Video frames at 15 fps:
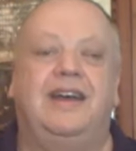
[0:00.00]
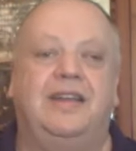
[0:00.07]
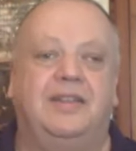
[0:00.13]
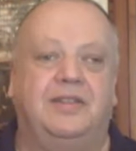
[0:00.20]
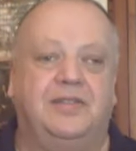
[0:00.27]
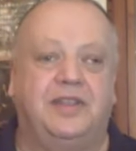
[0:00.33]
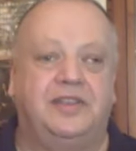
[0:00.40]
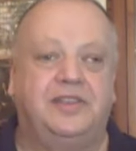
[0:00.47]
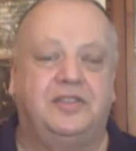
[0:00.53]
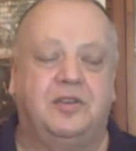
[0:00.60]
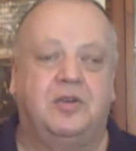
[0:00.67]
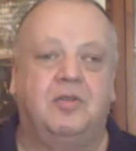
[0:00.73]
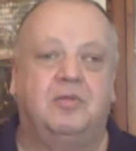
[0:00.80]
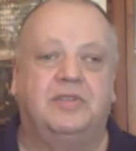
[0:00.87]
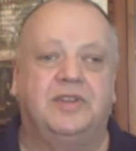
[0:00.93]
this
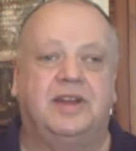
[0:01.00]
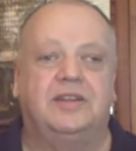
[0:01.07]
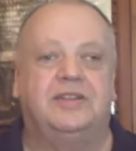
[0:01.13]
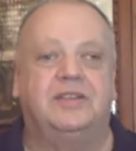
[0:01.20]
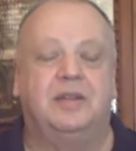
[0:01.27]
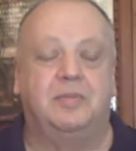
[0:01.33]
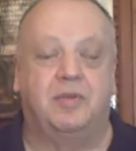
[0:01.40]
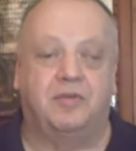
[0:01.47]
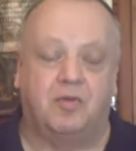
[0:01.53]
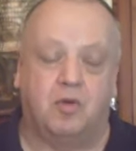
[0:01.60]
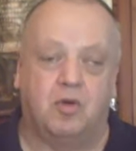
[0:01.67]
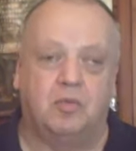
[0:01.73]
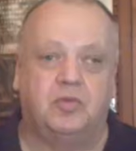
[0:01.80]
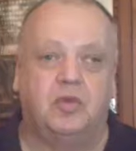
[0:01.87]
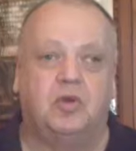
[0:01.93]
song was actually
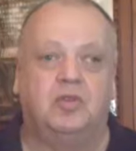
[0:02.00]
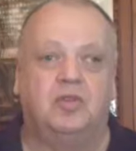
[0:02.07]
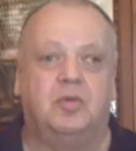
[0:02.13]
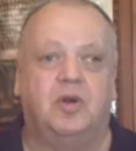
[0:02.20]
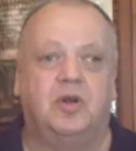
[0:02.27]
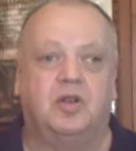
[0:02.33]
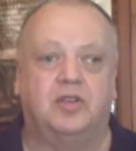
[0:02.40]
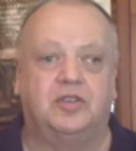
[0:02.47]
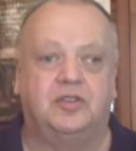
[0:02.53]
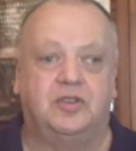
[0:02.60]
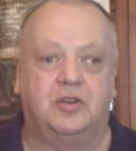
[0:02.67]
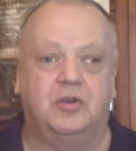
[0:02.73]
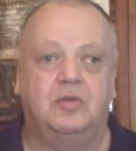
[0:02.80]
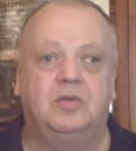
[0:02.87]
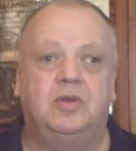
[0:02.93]
performed on the Mark
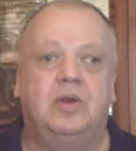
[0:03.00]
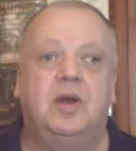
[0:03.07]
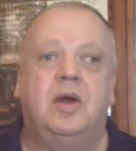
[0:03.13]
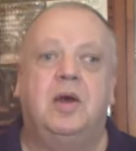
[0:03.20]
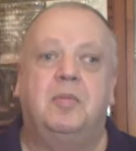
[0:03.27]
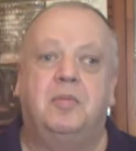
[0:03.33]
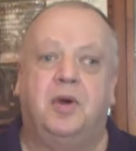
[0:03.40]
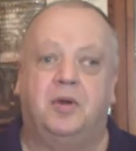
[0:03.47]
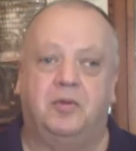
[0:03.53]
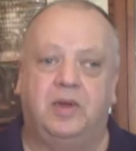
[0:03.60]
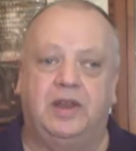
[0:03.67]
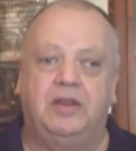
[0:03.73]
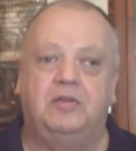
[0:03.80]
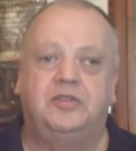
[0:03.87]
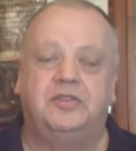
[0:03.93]
Show. But
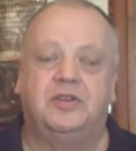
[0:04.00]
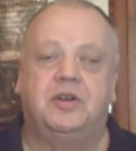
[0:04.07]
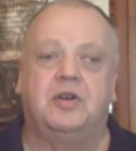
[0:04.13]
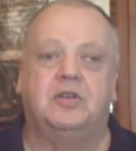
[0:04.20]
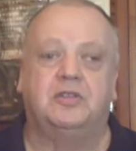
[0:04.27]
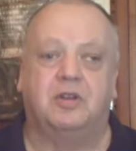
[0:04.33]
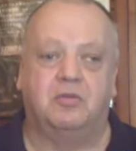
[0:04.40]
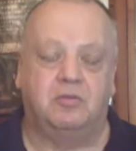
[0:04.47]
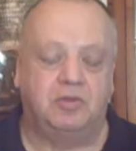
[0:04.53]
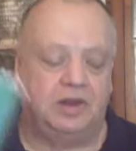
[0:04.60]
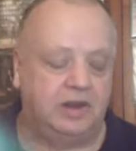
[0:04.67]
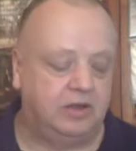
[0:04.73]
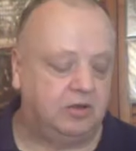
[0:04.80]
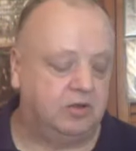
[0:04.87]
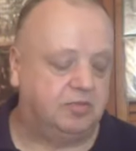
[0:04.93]
Radio Stars are a
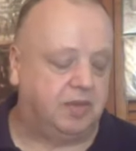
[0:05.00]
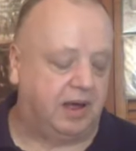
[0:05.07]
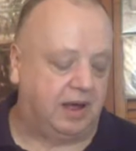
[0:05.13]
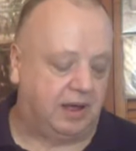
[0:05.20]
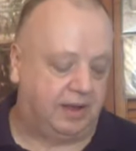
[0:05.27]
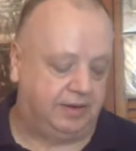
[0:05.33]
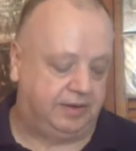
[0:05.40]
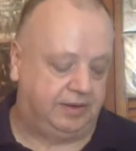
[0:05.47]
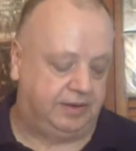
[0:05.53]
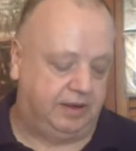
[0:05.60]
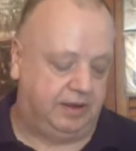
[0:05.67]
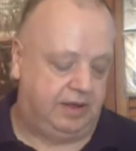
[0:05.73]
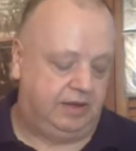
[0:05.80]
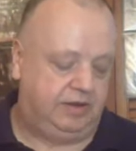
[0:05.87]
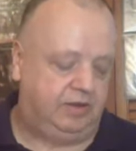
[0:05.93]
really good band.
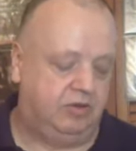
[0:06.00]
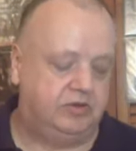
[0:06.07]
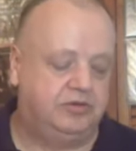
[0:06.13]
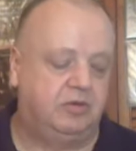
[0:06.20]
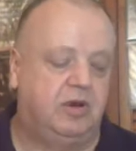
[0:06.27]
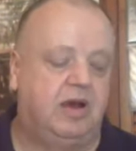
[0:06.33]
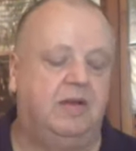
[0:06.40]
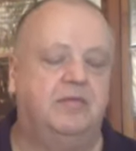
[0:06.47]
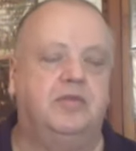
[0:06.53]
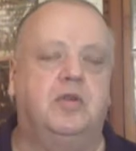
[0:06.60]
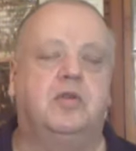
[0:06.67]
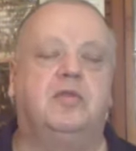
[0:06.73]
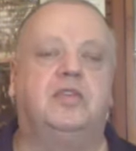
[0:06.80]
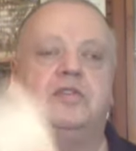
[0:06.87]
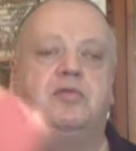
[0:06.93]
You also have
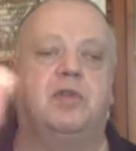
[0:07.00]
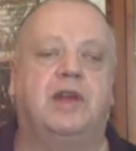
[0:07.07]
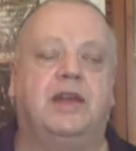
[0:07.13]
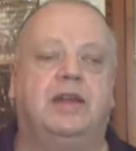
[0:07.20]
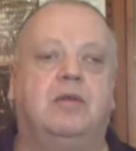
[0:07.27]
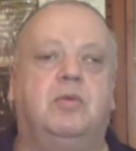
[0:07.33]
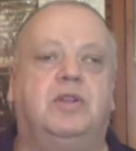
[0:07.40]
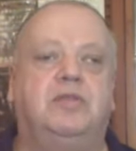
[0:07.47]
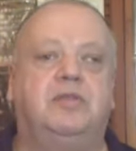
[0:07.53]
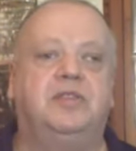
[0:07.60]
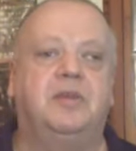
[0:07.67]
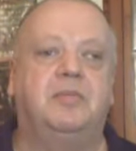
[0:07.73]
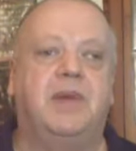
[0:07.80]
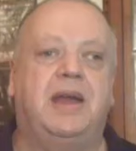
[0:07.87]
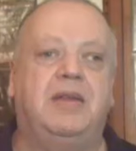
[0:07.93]
Nervous Wreck, which was
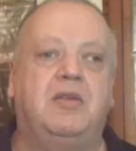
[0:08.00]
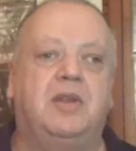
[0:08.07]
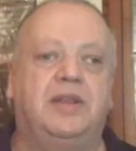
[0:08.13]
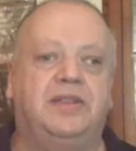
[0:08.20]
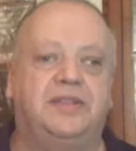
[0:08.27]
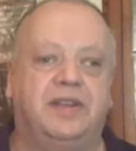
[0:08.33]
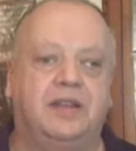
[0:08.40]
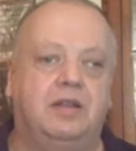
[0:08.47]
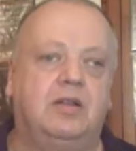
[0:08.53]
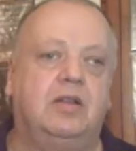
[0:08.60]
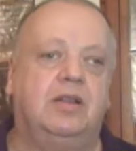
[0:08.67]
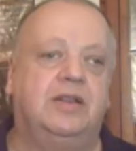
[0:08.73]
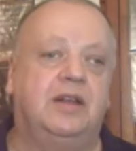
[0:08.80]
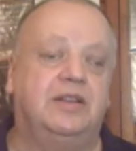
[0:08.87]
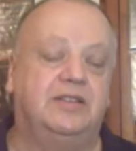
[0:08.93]
a minor hit
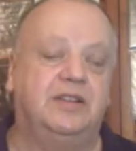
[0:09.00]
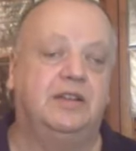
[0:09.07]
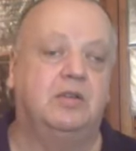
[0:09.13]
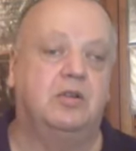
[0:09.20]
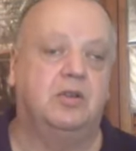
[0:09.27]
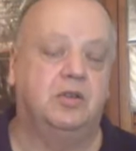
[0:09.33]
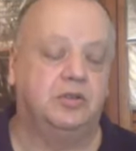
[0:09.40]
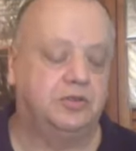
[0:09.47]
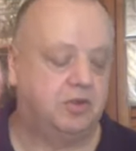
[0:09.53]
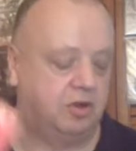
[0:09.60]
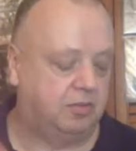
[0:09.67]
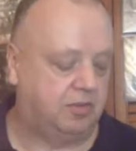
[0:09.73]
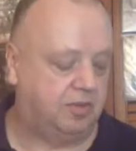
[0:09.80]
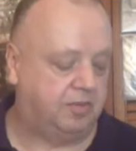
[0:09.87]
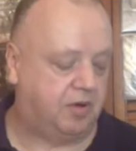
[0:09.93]
single and actually got on
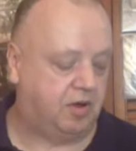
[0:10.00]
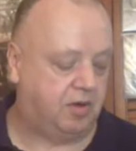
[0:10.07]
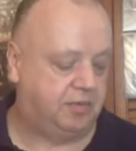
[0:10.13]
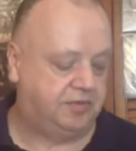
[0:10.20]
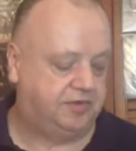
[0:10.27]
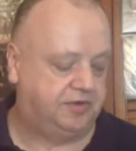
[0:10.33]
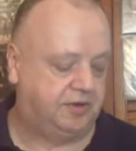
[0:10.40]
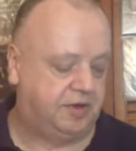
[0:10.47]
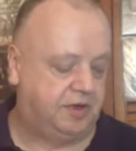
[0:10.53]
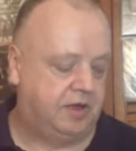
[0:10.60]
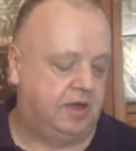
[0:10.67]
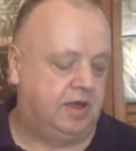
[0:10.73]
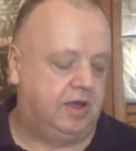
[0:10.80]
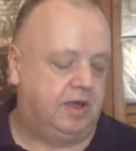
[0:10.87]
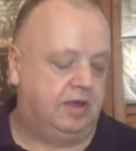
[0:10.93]
Top of the Pops.
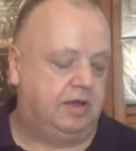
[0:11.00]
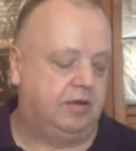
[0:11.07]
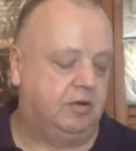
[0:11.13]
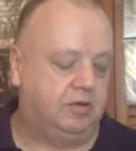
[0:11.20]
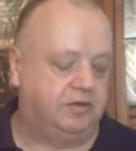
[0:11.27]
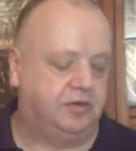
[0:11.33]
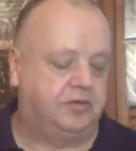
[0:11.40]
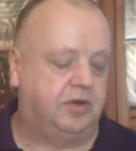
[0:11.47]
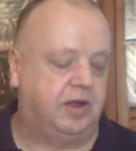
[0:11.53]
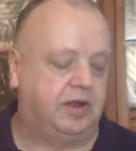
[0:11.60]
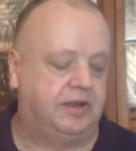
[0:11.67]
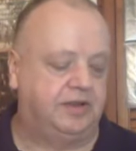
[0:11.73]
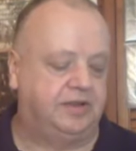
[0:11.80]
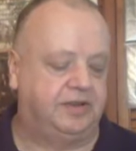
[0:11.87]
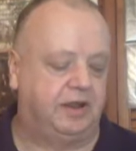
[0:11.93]
You got the
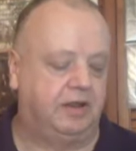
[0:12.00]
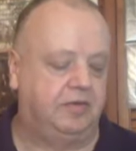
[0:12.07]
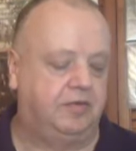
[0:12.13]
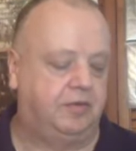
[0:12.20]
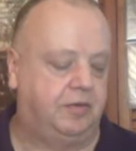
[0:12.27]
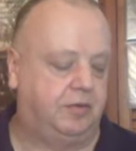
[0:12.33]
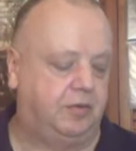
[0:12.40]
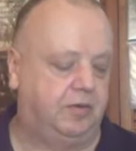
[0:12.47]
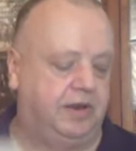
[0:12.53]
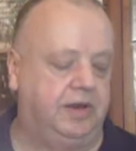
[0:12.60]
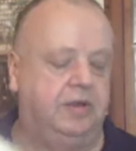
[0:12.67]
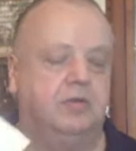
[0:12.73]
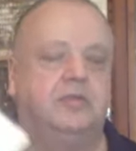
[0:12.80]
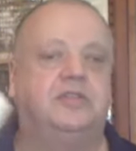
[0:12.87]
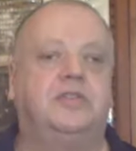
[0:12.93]
track itself,
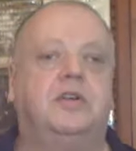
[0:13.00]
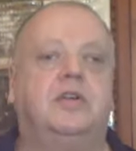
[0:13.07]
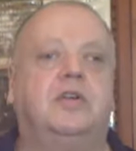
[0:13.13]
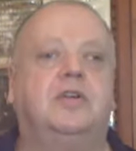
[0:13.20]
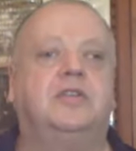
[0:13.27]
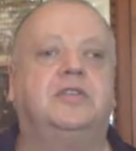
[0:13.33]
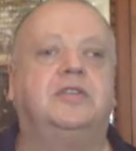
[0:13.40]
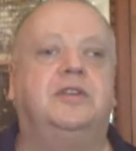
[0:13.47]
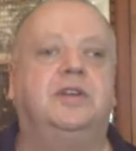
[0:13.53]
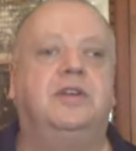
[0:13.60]
Radio Stars,